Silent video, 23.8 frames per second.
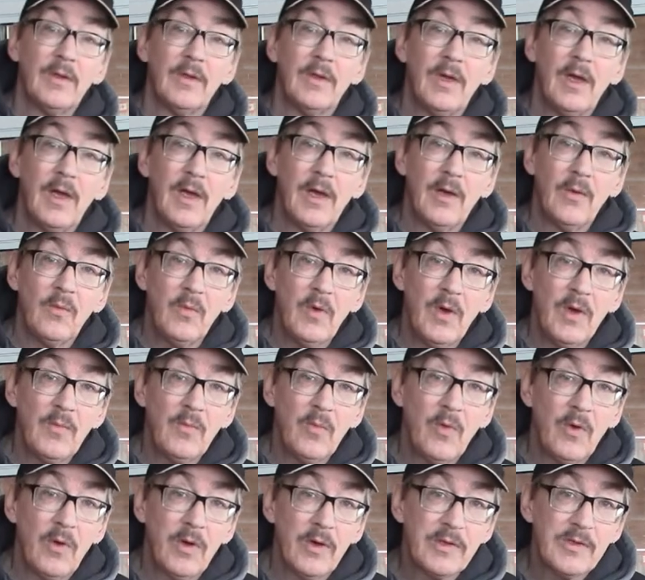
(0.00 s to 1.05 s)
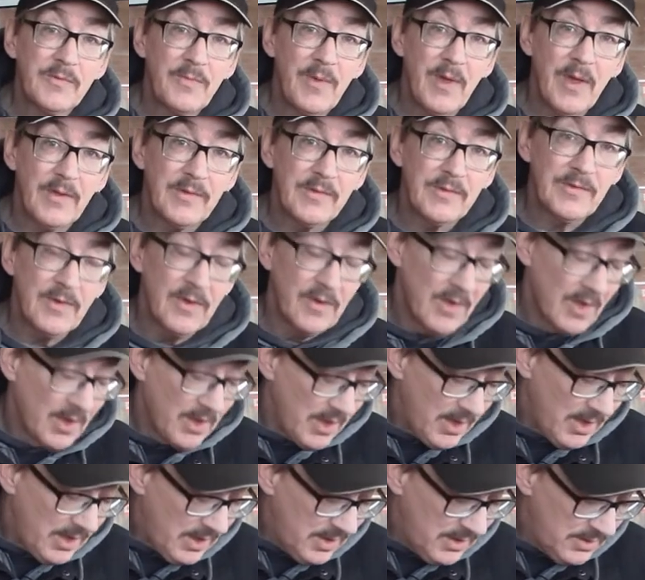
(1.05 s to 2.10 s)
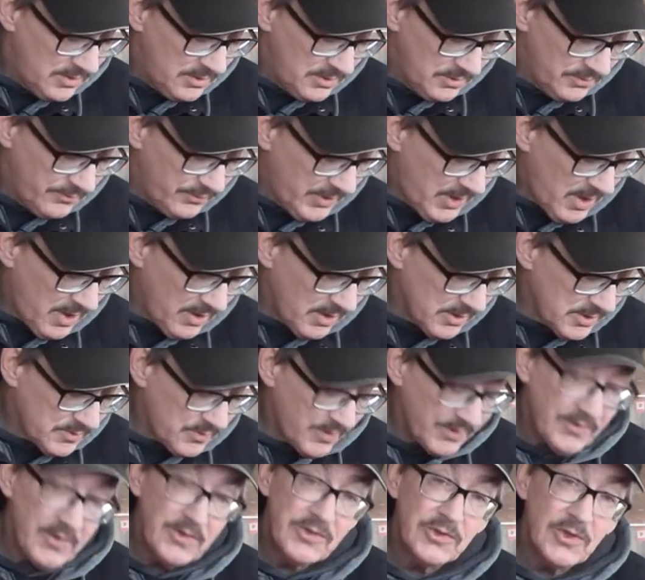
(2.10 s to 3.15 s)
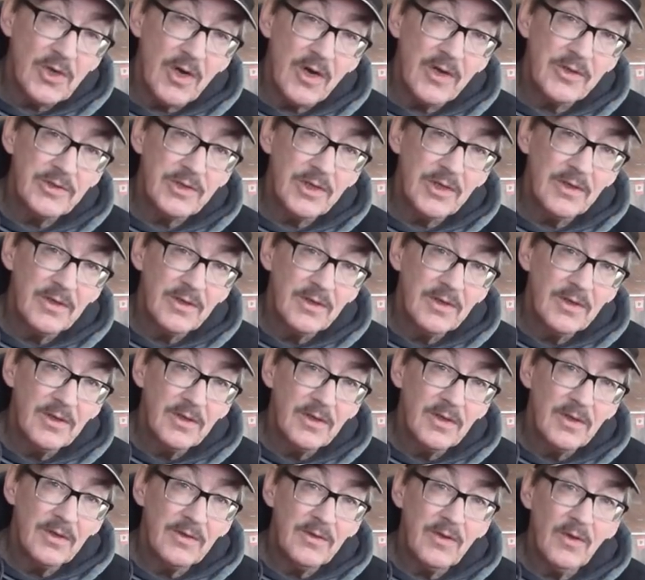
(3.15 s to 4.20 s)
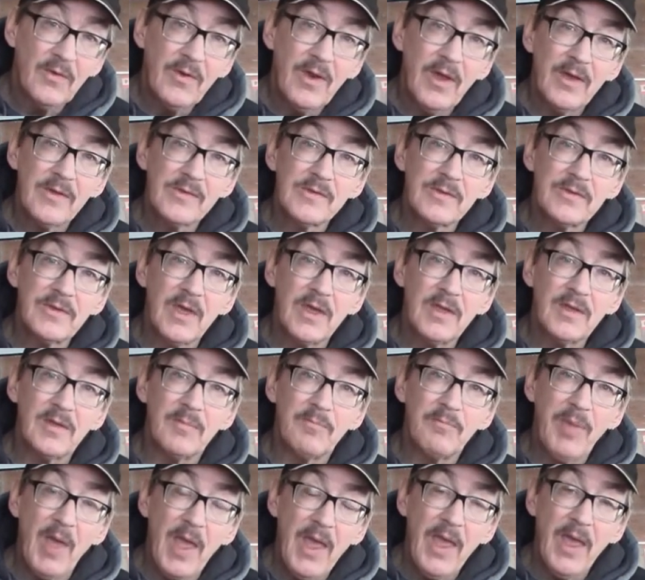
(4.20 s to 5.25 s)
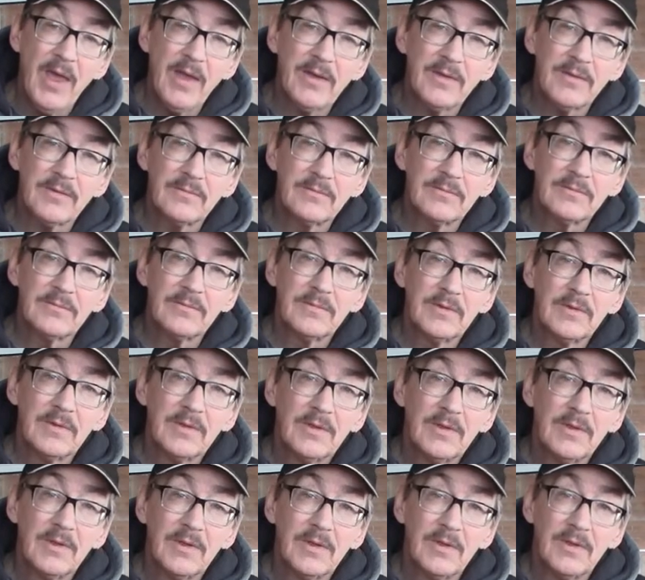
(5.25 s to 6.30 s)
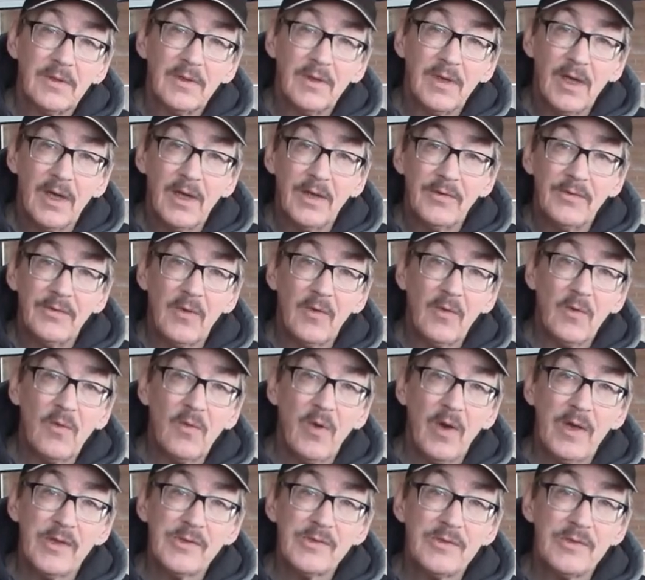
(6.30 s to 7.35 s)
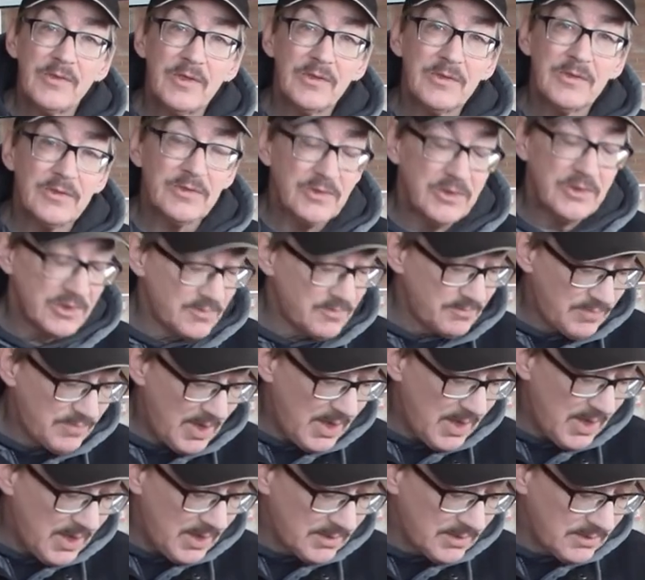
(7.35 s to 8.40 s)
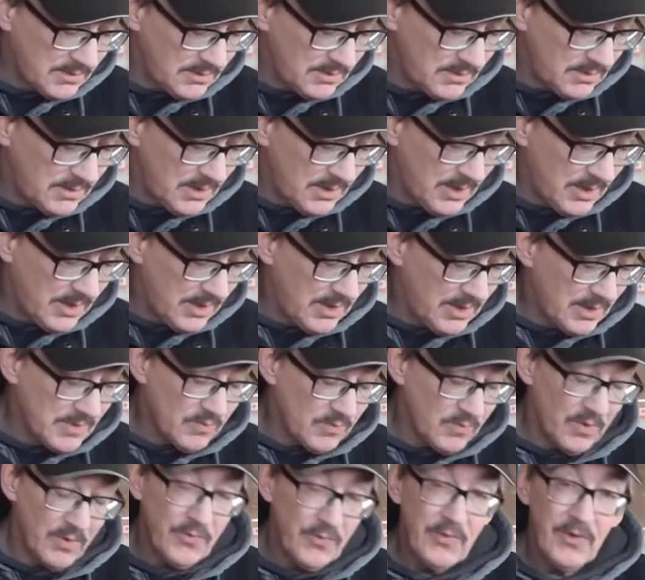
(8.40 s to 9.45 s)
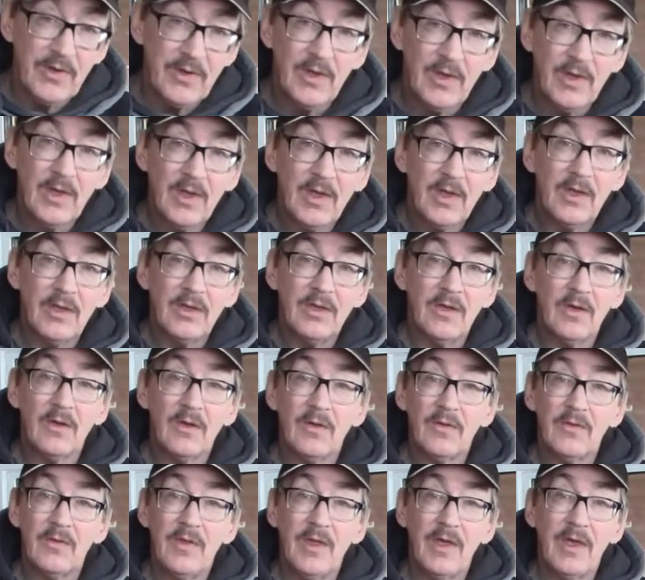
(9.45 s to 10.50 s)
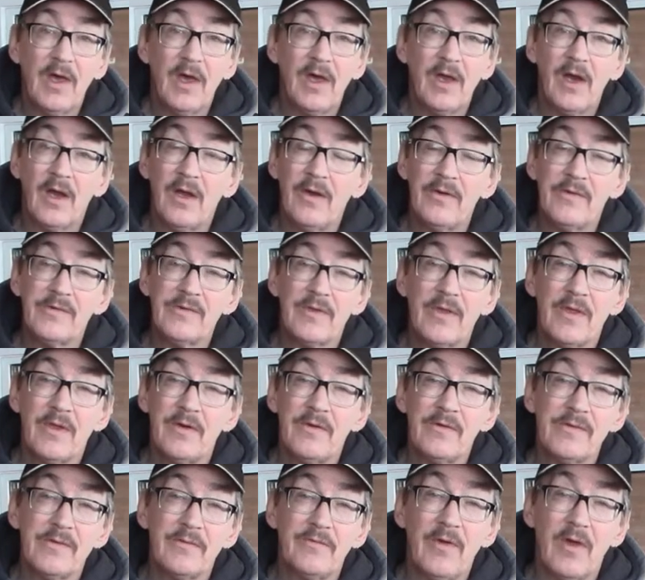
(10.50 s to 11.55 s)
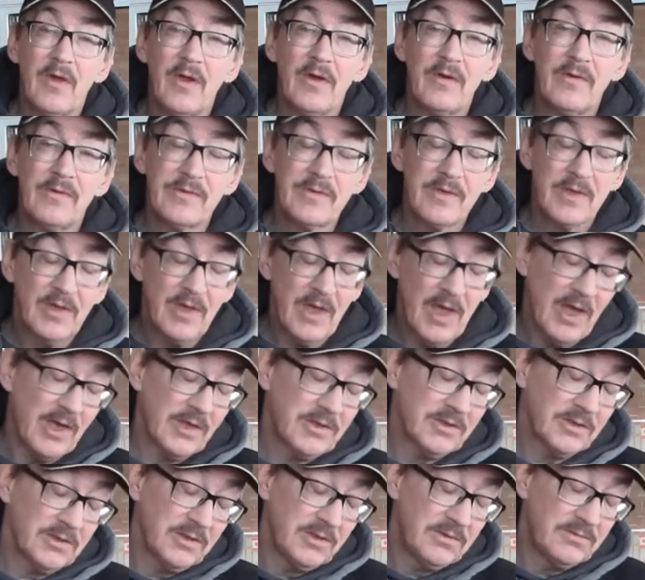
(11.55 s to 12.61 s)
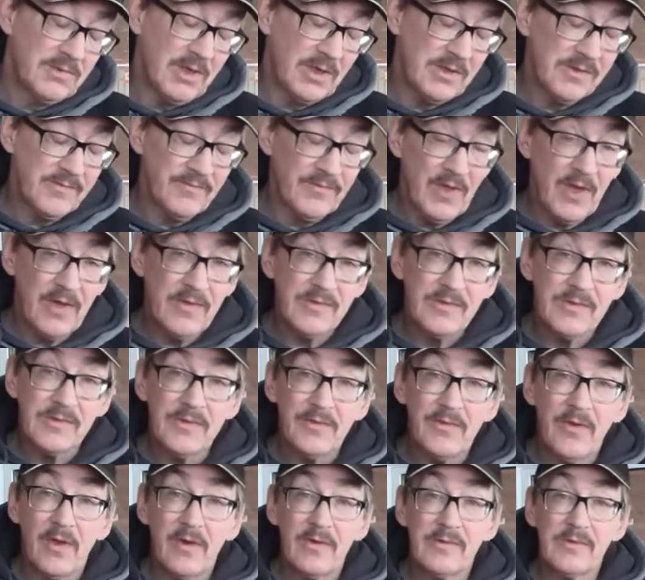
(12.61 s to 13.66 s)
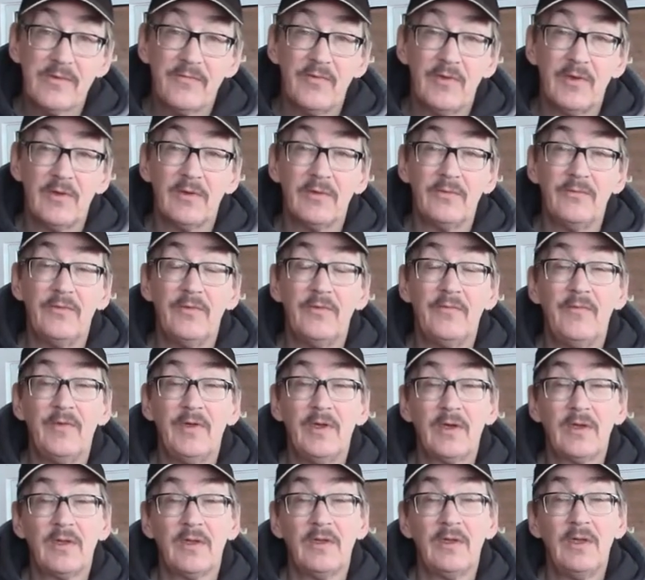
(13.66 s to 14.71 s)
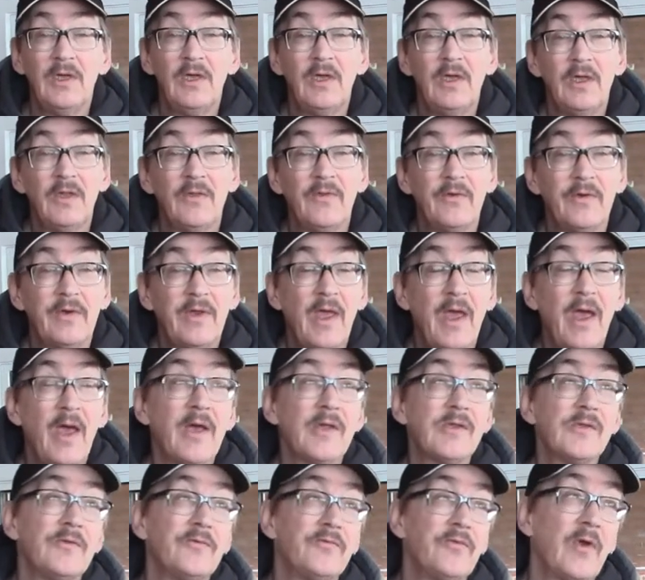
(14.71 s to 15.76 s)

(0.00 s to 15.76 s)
one more expense. So regardless what they charge you, don't hesitate to pay it. Don't question it. Just pay it. It's worth it. You know, they got hundreds and hundreds of dollars, actually tens of thousands of dollars if you include their vehicle, their gas, their